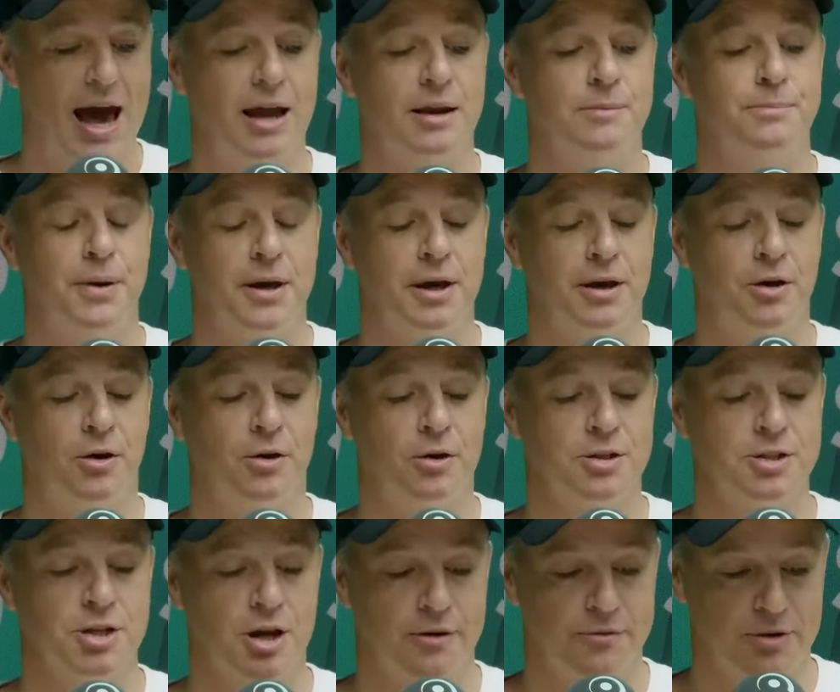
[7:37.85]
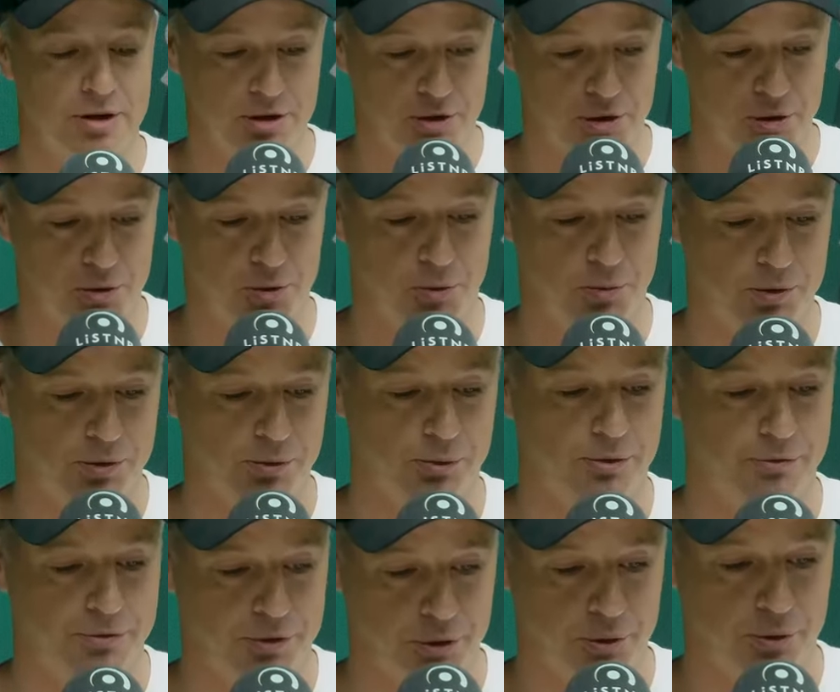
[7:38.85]
Adam Peacock, it's over to you with
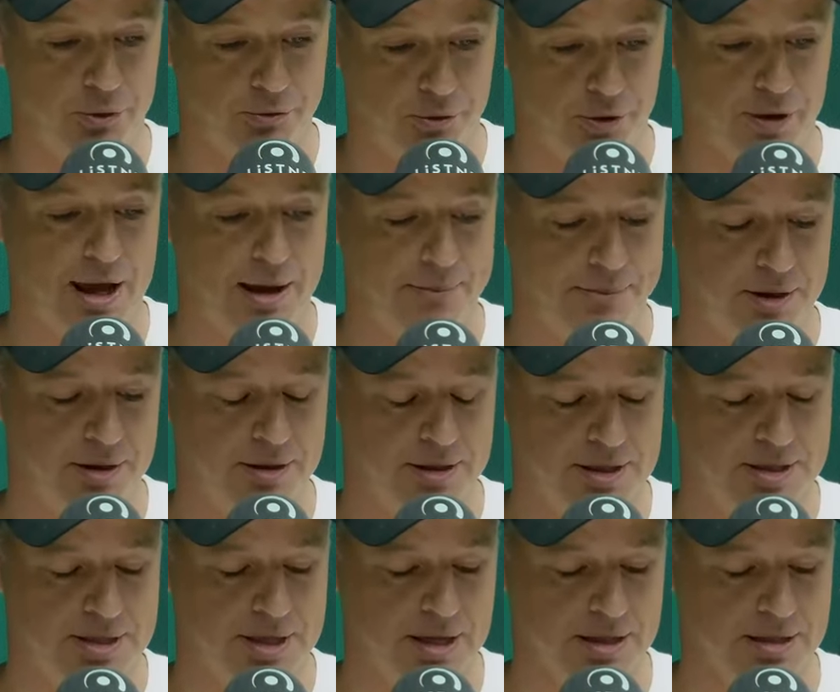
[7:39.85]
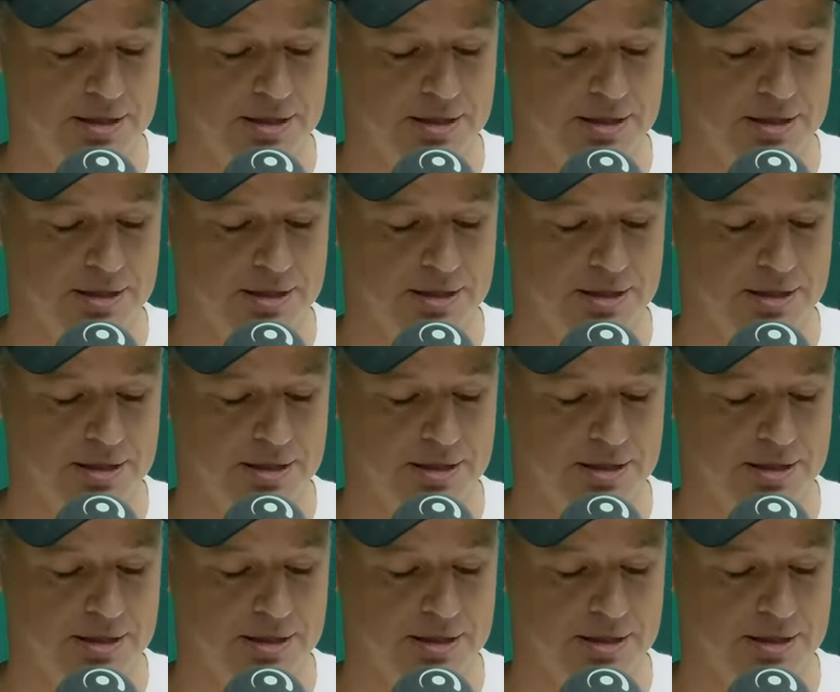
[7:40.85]
a review of what happened in this